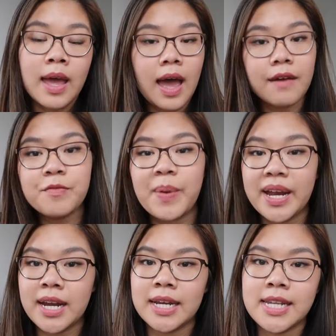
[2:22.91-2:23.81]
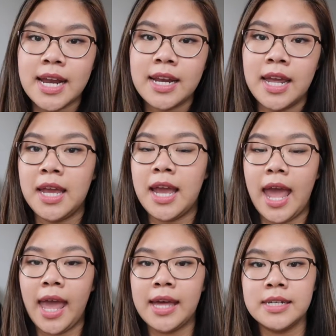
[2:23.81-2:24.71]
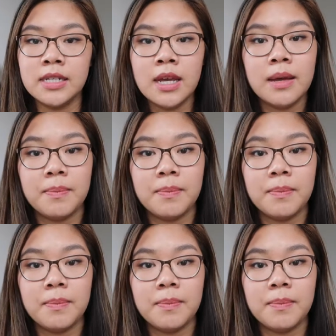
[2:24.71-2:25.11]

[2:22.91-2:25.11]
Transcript: have brand identity and